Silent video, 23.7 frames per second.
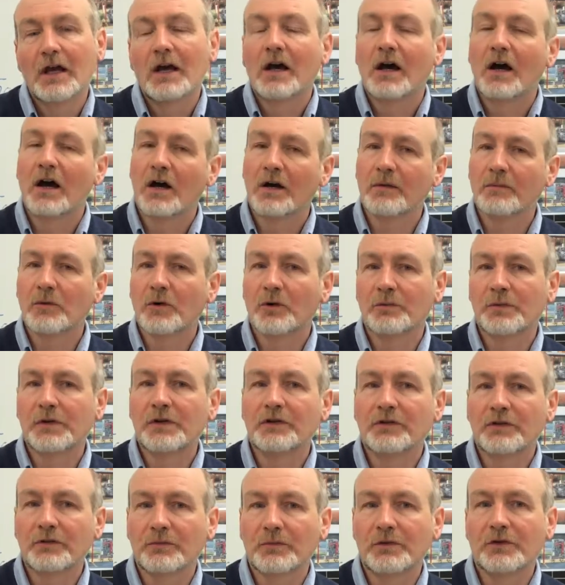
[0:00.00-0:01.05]
Our more
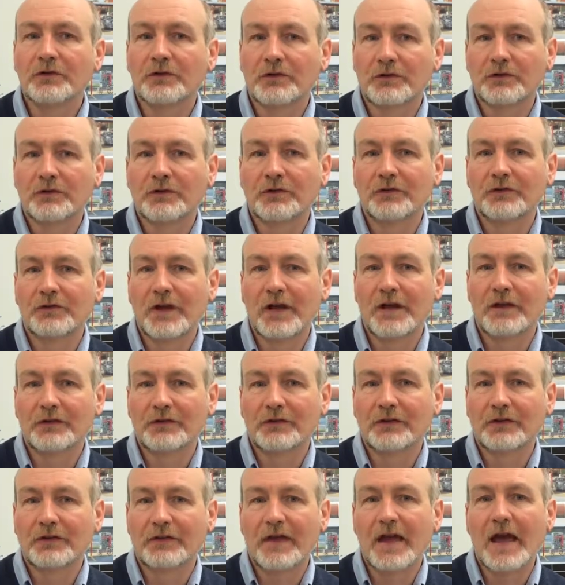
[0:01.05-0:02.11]
recent research
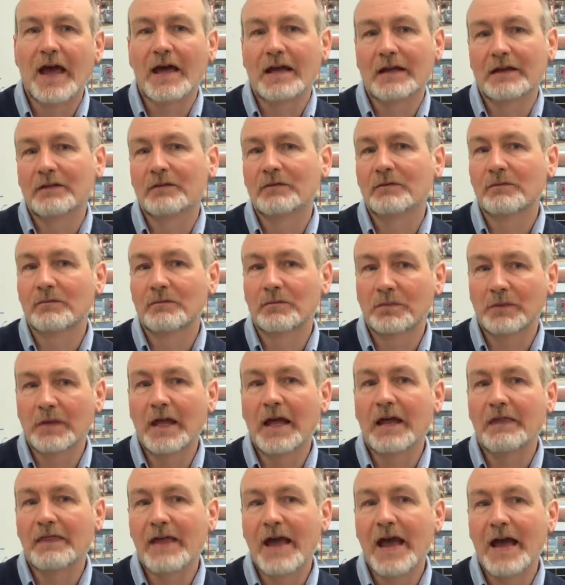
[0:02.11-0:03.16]
suggests that that, bl
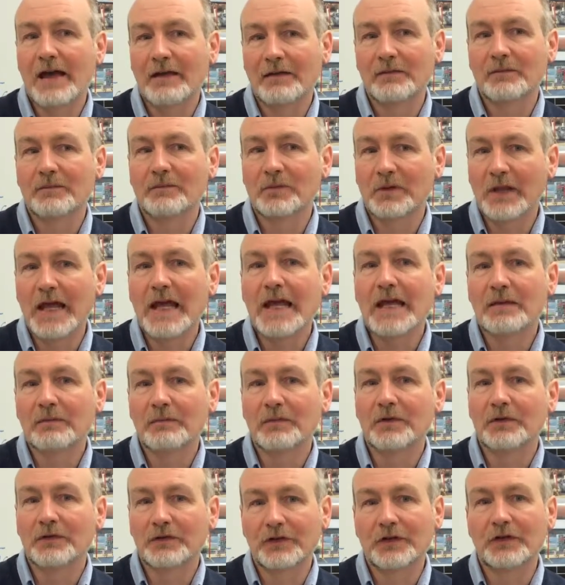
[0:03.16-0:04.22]
that
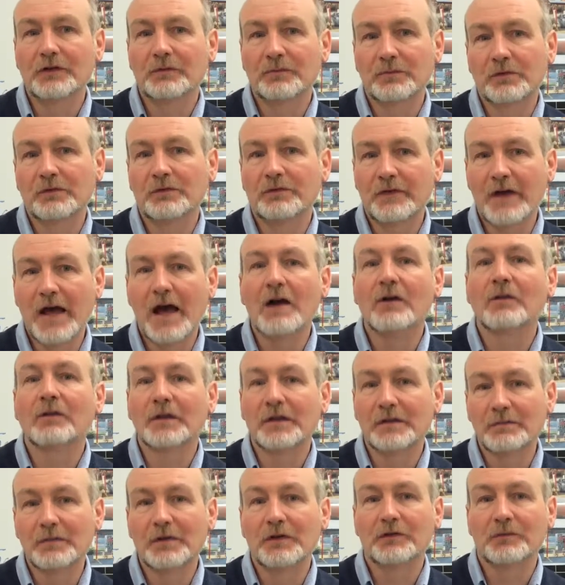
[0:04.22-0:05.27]
blame is, is
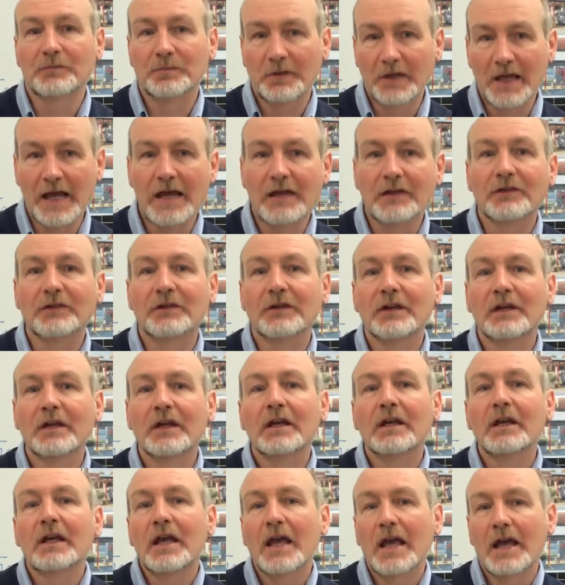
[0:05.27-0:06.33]
profoundly misplaced
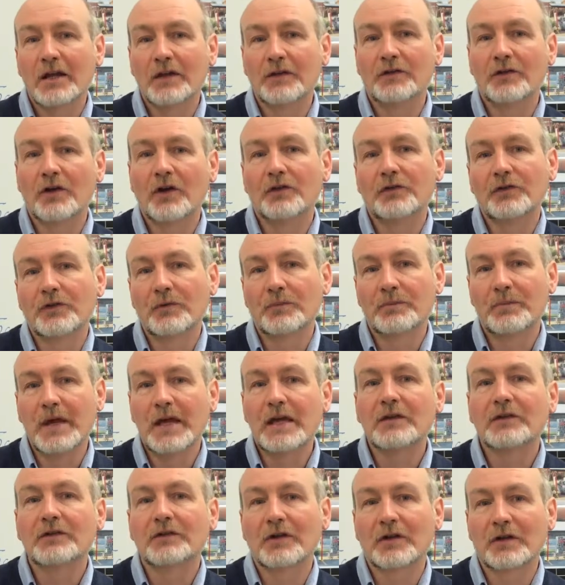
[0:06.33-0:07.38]
and is also
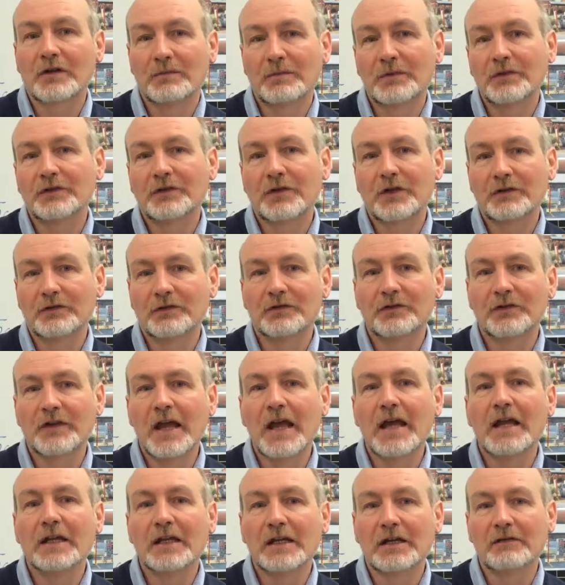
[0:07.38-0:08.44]
based on a
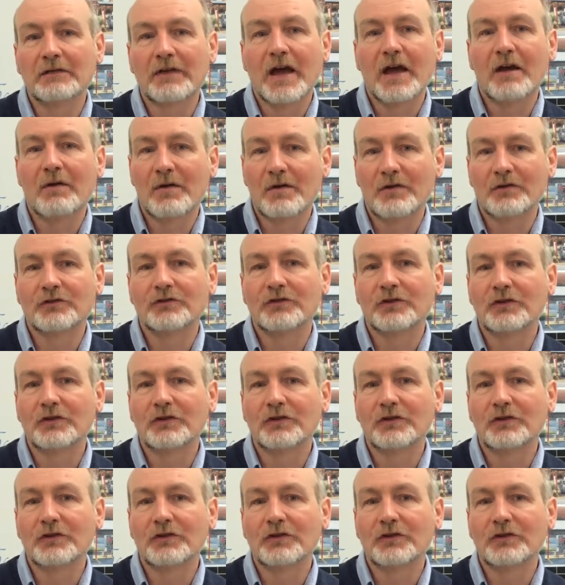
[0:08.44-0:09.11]
misunderstanding of how energy